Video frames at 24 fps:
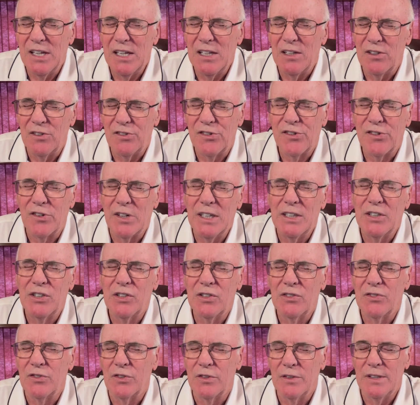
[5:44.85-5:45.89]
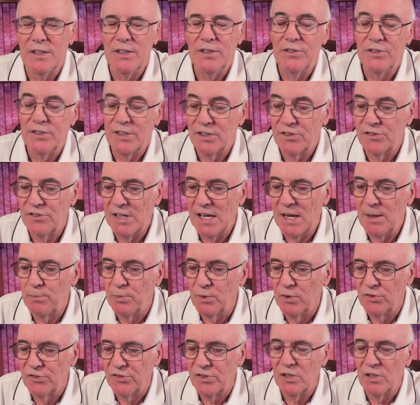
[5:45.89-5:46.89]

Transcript: illustrations or these examples